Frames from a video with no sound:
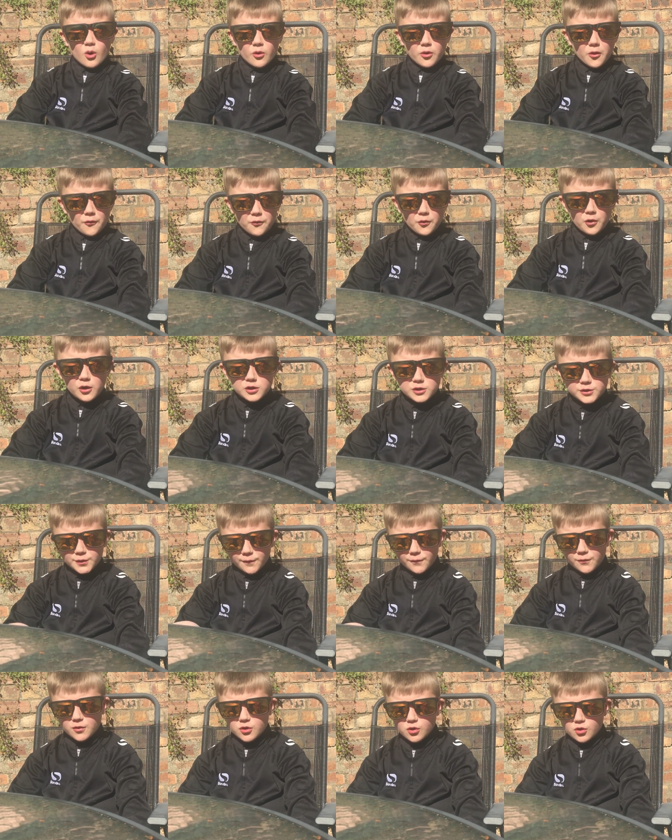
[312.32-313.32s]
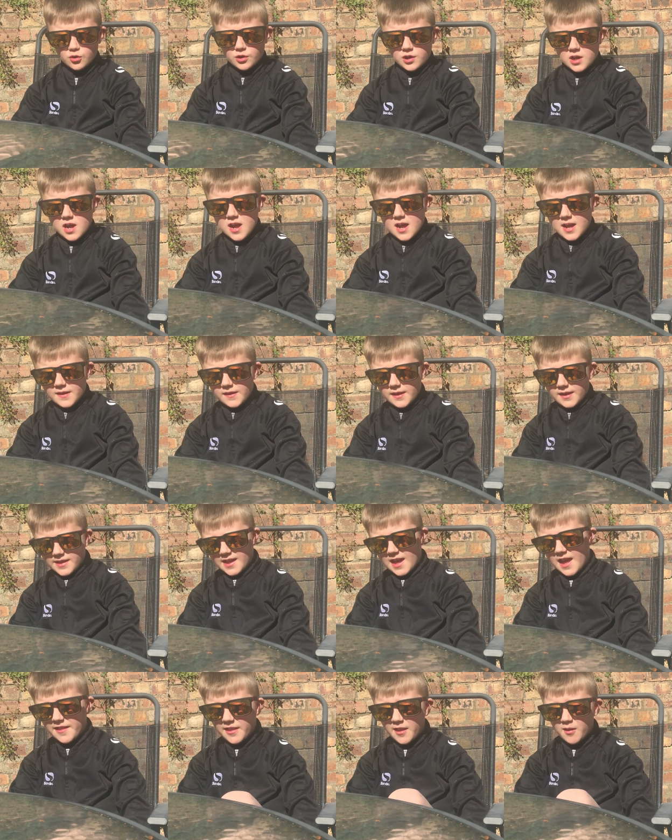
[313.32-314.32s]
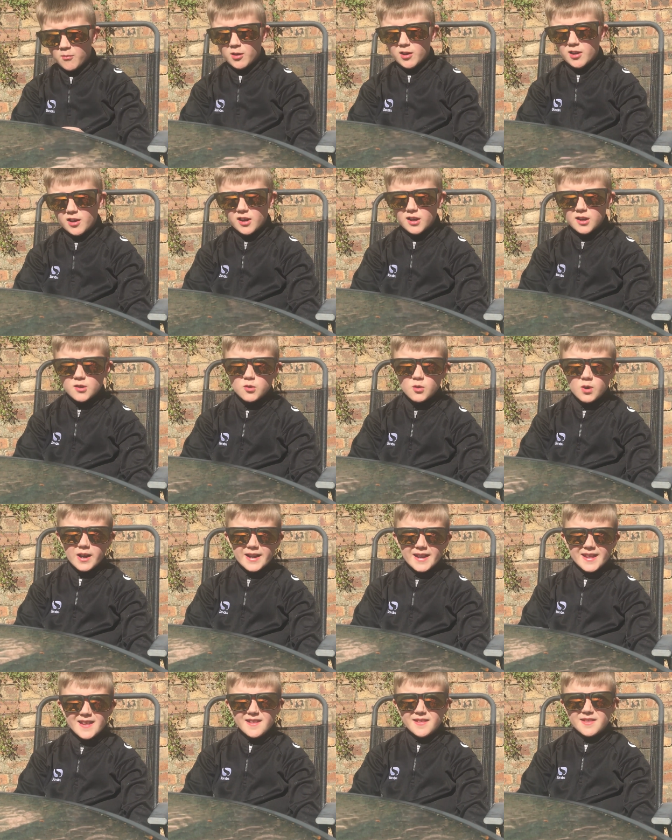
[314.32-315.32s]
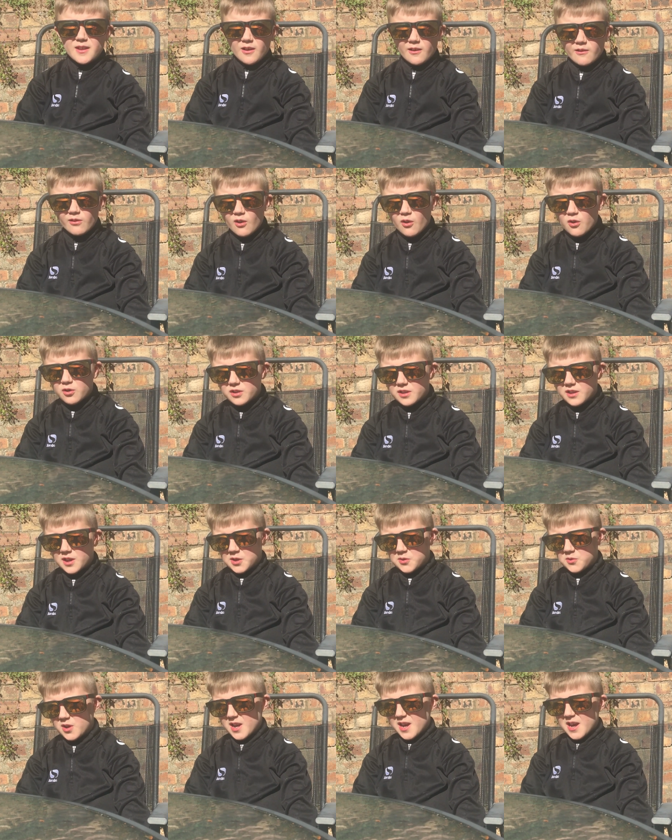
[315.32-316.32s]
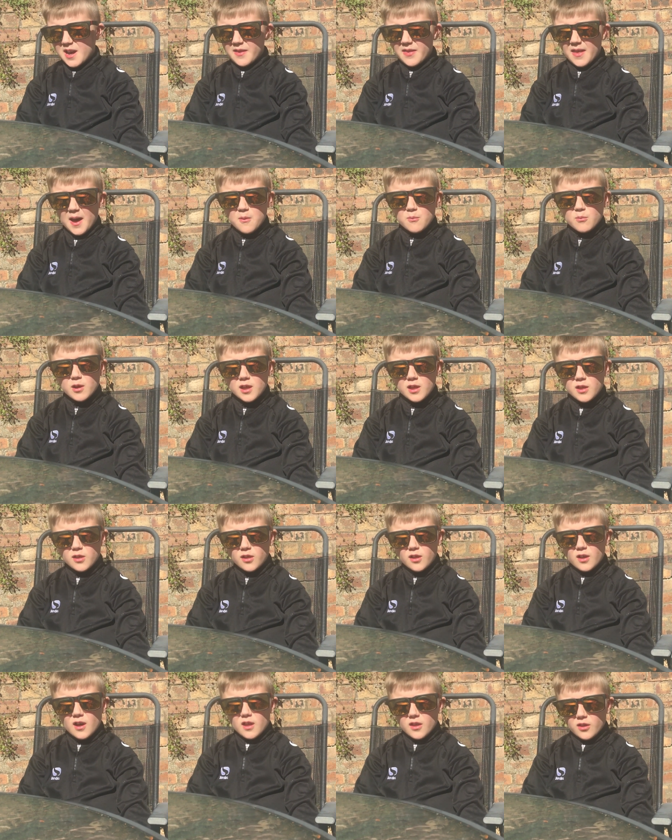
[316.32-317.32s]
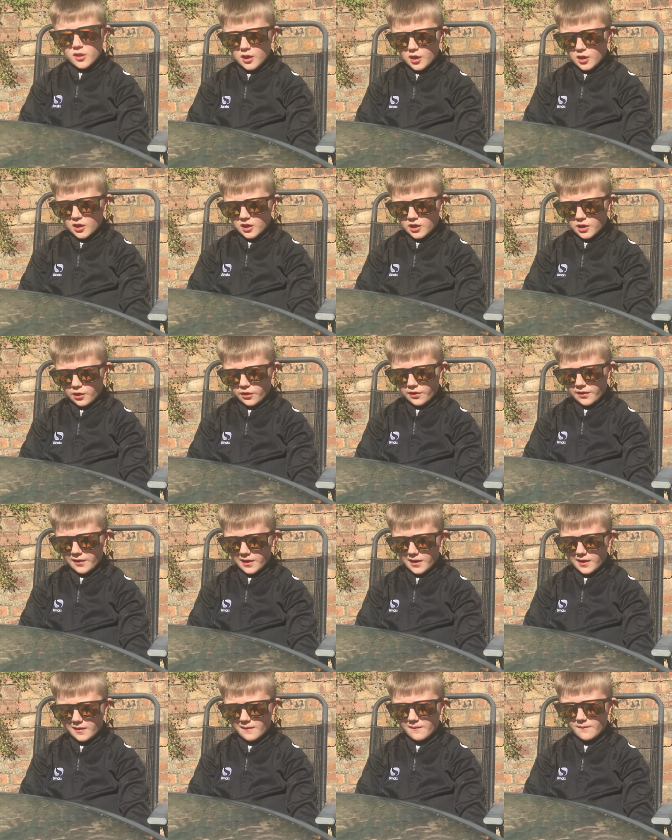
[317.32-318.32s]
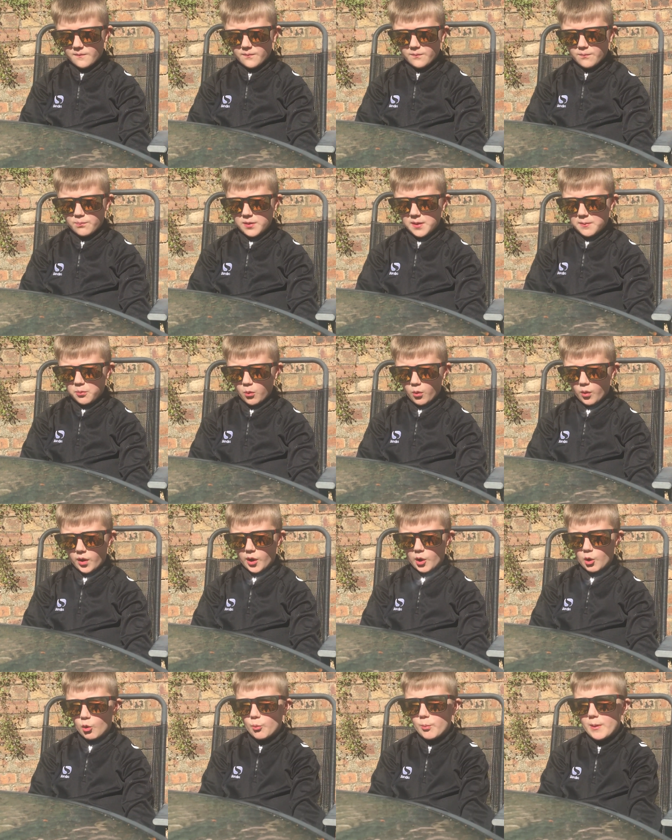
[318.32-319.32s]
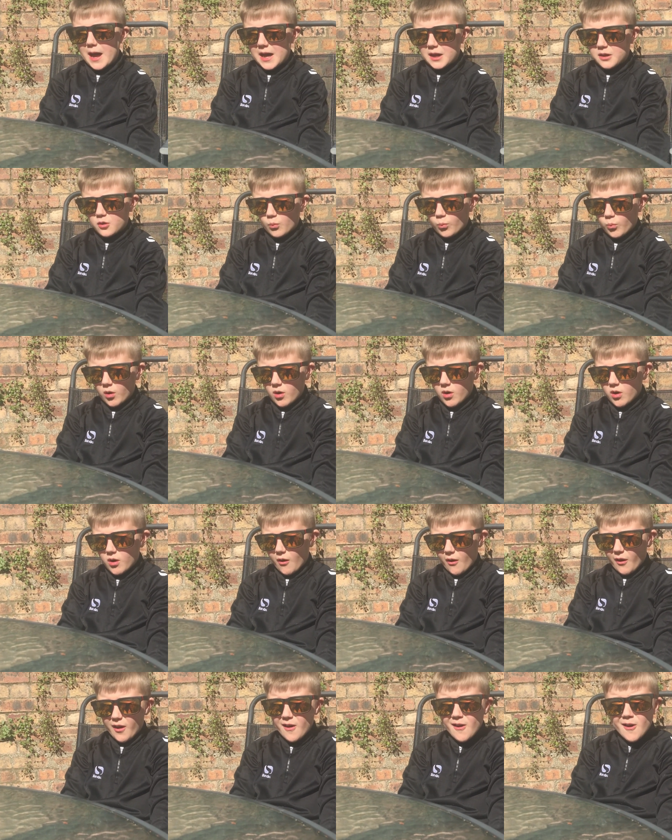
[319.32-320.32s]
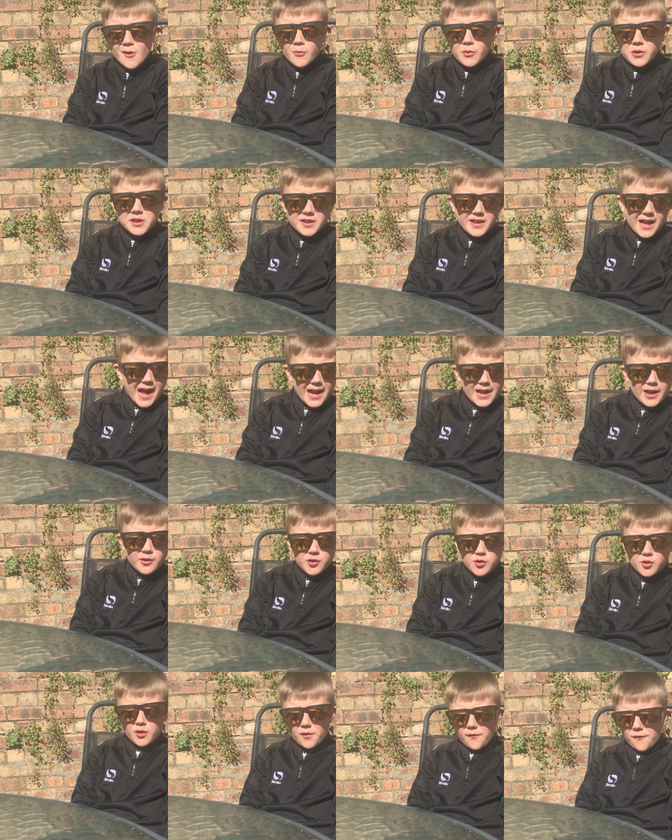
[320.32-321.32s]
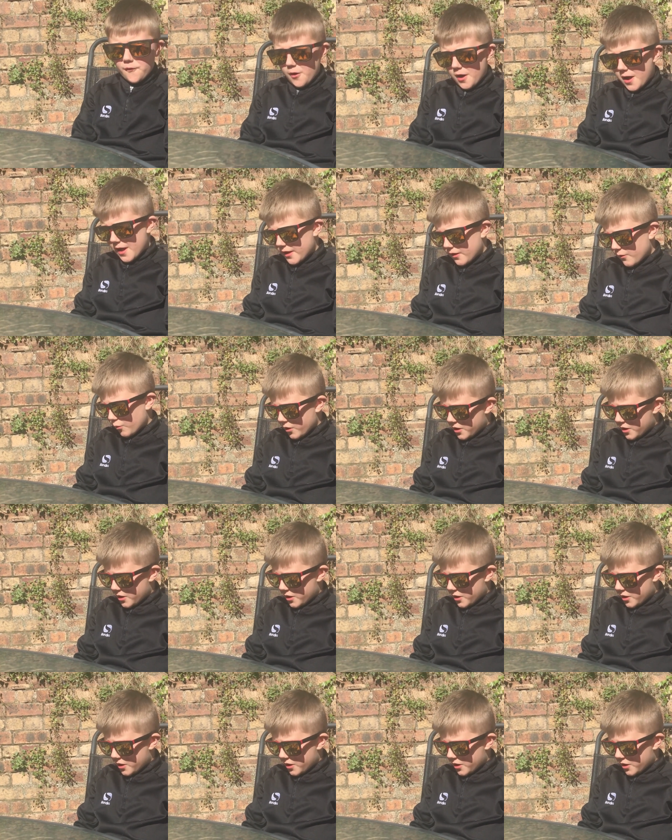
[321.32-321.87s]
On the 1st of June, they said they were going to try and ease down lockdown. That means they're going to see if people can go back to work, we can hang out with your friends,